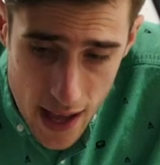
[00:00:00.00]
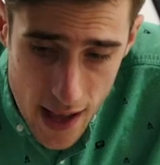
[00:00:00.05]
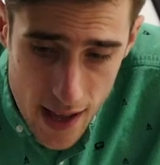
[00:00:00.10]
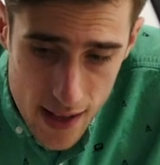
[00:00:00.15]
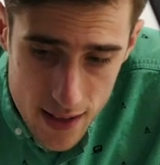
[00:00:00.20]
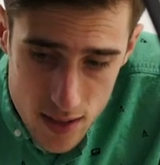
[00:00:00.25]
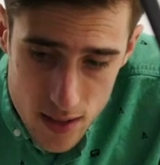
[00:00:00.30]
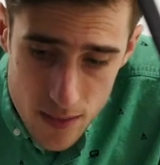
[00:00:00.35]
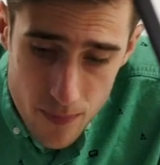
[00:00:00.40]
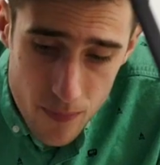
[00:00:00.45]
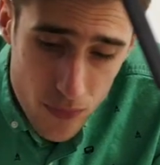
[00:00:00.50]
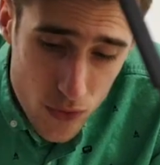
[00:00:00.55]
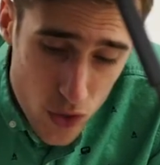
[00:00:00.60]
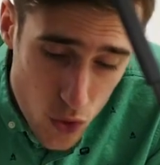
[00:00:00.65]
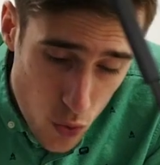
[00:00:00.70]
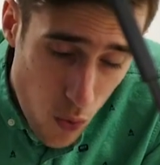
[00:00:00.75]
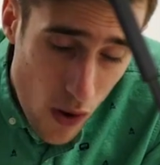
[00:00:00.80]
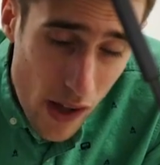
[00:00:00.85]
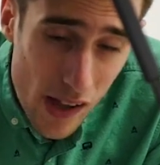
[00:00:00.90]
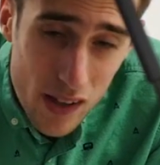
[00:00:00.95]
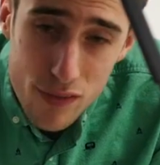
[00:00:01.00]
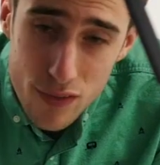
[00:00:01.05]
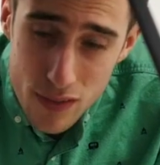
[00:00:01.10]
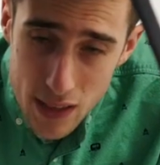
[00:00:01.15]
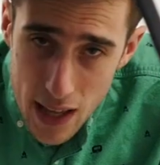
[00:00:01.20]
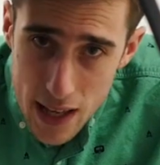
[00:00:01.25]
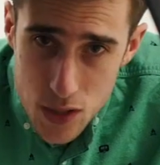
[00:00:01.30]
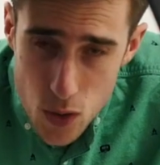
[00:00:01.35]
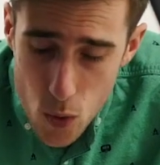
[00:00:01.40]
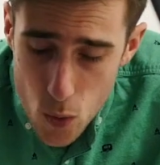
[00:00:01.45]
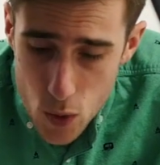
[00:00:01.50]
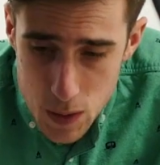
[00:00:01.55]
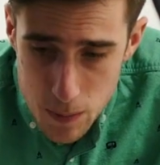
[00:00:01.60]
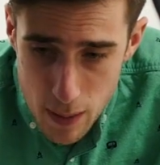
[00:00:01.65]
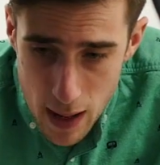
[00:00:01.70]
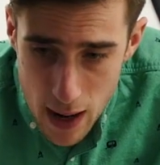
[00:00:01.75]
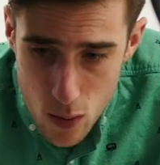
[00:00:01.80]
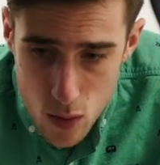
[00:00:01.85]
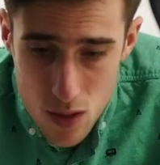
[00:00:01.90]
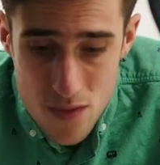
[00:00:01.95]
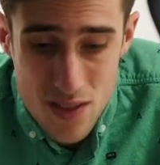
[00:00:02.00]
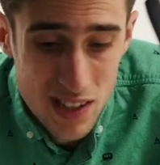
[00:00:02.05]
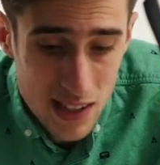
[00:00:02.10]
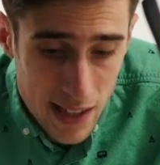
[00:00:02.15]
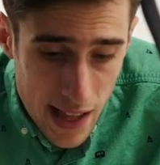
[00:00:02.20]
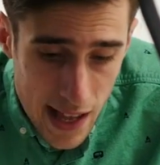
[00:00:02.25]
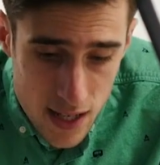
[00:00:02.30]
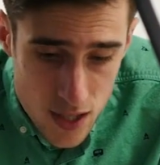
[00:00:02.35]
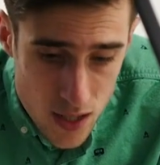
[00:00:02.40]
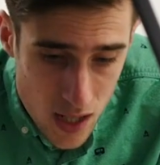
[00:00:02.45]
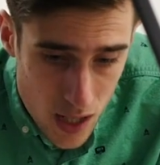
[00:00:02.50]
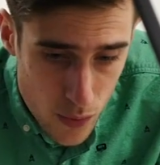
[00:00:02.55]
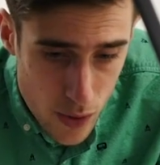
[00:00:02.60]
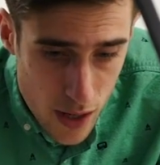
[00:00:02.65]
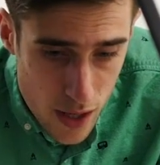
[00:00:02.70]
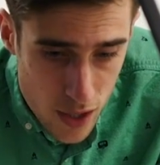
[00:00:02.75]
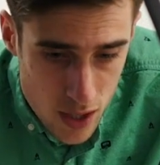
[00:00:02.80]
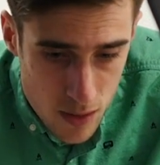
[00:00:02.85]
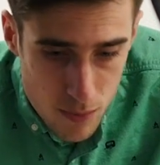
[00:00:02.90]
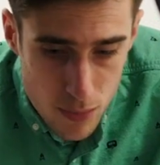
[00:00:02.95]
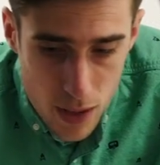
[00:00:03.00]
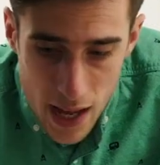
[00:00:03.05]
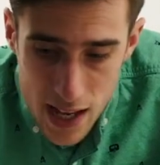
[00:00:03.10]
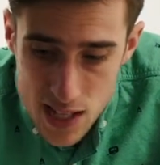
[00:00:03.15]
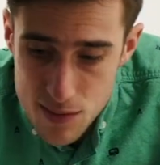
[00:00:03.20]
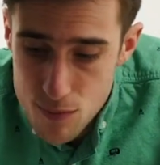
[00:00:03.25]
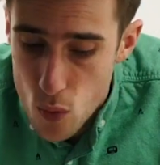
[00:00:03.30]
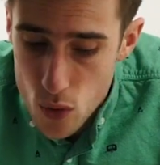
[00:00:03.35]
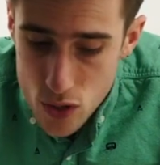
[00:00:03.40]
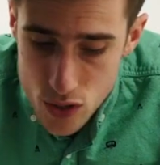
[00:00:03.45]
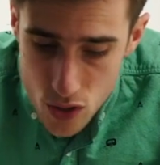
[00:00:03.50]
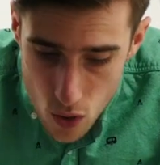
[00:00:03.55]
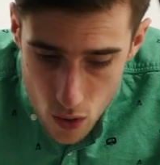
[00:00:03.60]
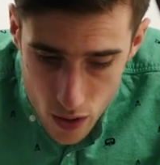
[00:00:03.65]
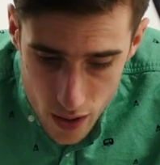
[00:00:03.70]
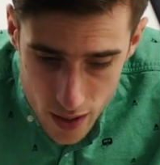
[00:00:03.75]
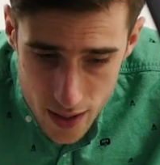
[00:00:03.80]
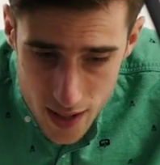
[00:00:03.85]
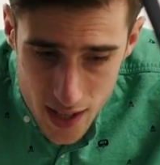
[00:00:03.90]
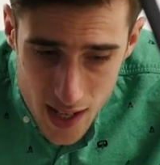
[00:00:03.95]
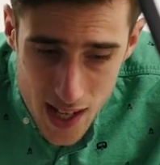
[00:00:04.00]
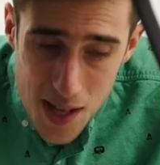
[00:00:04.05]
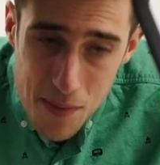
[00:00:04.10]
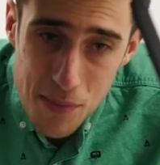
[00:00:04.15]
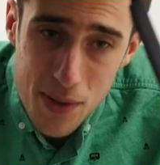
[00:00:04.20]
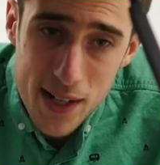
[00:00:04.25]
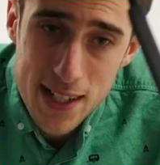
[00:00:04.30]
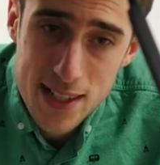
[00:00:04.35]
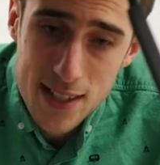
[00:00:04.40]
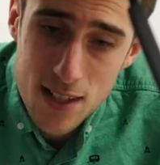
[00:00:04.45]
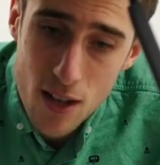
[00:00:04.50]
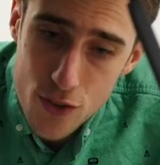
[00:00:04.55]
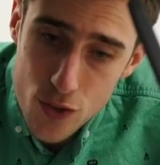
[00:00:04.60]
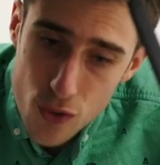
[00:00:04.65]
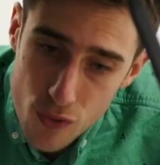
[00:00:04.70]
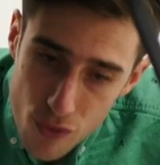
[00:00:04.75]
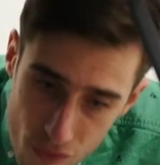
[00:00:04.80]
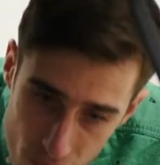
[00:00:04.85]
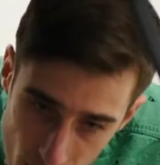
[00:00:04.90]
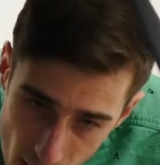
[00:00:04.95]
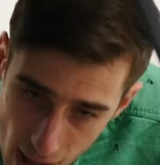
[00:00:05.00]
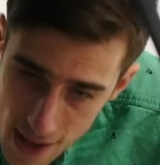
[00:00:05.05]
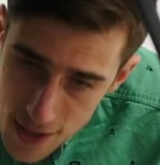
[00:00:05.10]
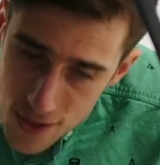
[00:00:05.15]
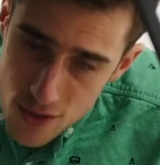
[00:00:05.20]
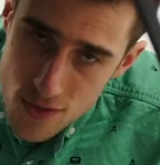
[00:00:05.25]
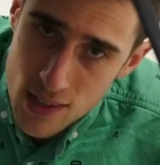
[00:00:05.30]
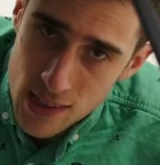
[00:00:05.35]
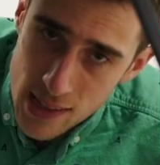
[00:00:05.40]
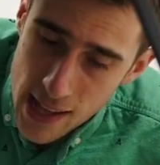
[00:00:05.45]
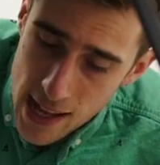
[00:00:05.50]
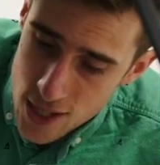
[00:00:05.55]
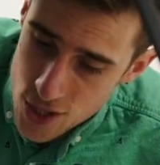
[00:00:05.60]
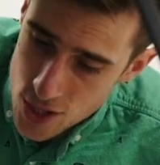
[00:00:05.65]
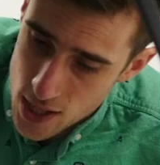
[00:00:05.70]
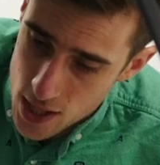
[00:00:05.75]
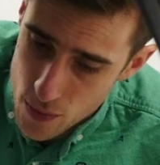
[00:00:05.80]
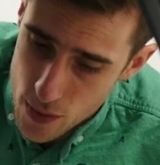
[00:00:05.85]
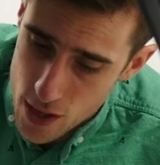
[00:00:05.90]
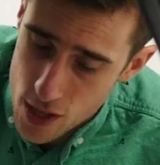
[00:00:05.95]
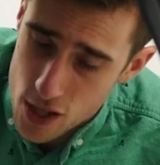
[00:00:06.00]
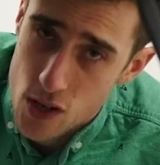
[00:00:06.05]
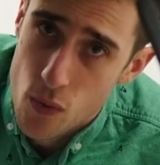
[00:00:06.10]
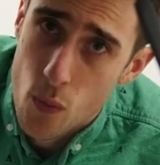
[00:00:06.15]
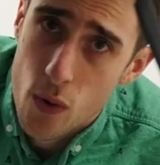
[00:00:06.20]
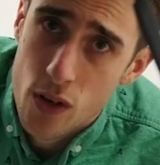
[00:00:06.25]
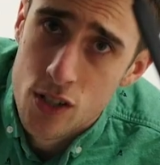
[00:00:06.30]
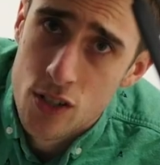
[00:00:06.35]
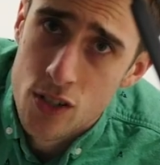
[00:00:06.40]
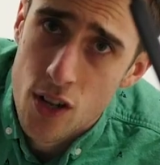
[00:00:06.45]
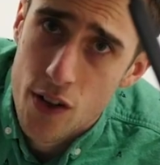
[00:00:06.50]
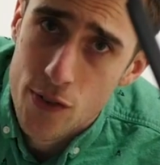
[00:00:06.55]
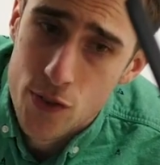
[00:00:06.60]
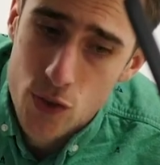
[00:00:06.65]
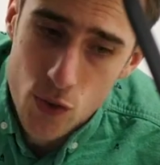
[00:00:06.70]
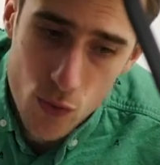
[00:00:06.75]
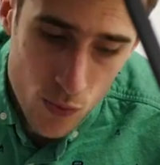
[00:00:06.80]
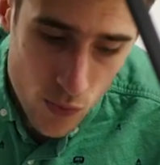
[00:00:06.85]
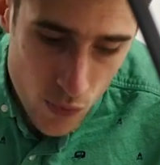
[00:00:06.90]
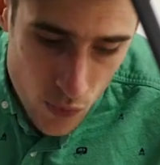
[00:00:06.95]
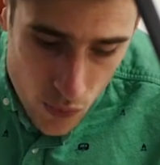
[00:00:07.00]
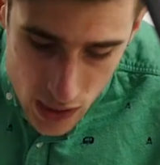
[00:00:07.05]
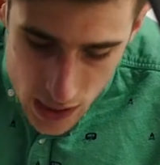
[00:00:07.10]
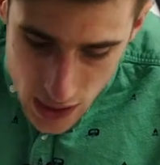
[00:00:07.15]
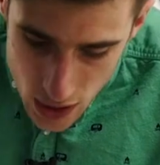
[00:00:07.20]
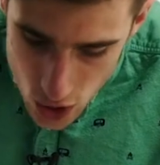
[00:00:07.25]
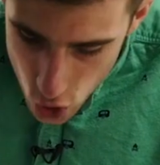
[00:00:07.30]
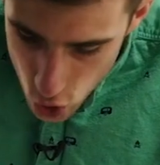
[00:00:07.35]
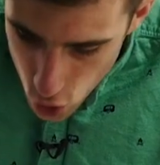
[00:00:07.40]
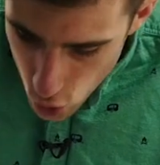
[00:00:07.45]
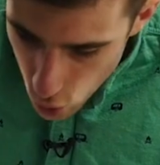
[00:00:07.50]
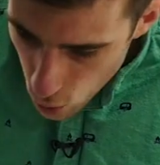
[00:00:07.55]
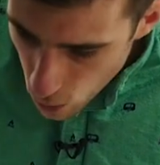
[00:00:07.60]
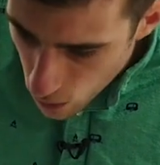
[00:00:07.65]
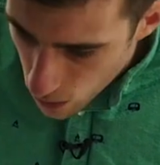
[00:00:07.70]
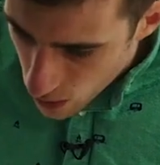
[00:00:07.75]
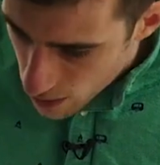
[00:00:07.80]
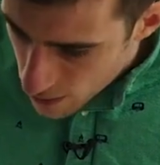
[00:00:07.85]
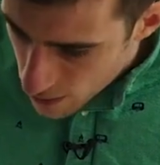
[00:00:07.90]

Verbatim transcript: has 12 less horsepower than last generation, but it has more torque. But it's also faster than last generation, which is also really cool.